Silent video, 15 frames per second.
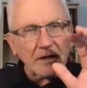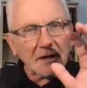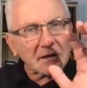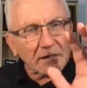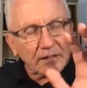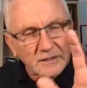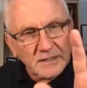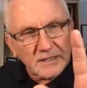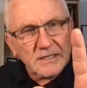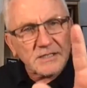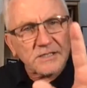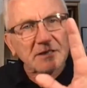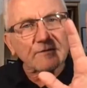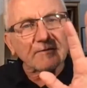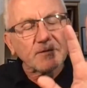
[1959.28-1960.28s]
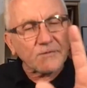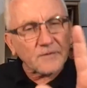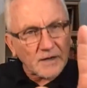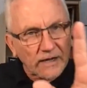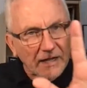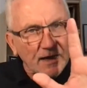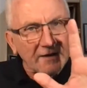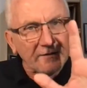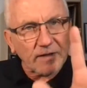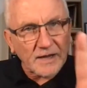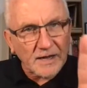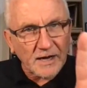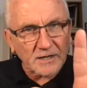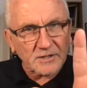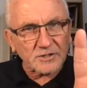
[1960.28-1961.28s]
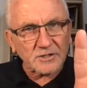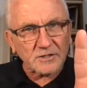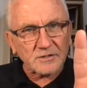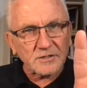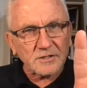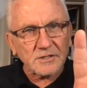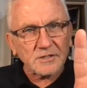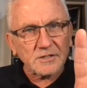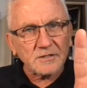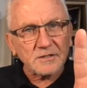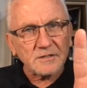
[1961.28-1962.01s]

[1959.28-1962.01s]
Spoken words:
at least 5 actions